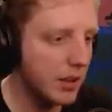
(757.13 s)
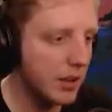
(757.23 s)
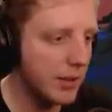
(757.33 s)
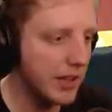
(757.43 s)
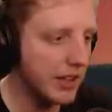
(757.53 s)

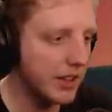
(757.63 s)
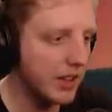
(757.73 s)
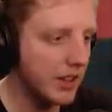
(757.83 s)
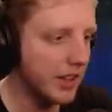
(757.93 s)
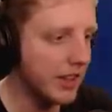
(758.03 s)
Let me get a
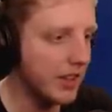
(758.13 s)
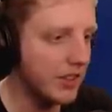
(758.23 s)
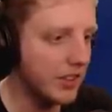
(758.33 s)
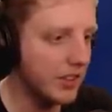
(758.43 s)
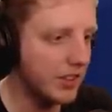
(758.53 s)
good look at
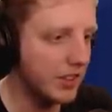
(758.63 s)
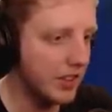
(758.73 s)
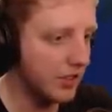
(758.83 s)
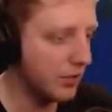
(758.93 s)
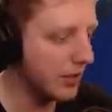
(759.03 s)
this. This is
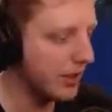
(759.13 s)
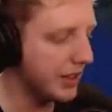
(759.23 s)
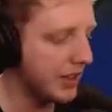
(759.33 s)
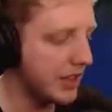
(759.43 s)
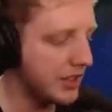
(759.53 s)
this is really
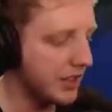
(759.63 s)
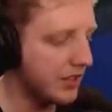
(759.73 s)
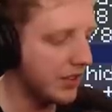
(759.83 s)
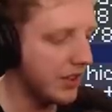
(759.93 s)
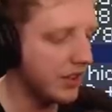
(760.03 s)
good actually.
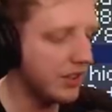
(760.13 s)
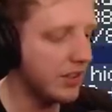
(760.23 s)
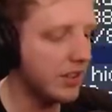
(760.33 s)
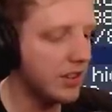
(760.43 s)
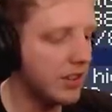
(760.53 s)
It's not
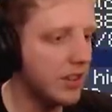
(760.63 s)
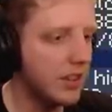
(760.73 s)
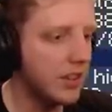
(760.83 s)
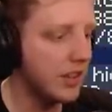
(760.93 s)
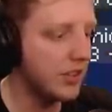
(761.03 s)

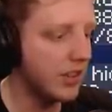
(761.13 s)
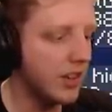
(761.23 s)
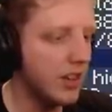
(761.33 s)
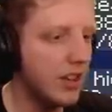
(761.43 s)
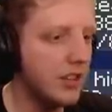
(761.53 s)
it's not
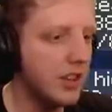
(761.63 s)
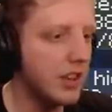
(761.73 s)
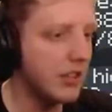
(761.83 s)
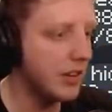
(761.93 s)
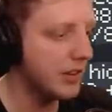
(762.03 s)
got a lot of
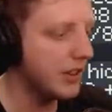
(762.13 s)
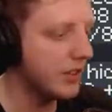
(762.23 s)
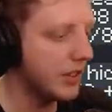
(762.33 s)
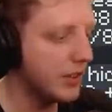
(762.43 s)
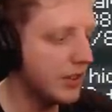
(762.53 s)
dirt around it,
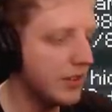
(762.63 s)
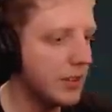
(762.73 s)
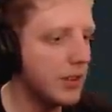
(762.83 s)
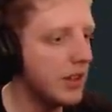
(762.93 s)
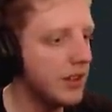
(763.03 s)
so I don't have to
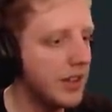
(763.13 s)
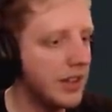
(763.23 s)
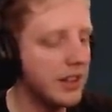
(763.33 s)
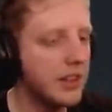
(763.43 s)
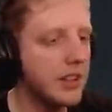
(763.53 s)
do a lot of
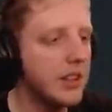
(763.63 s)
digging.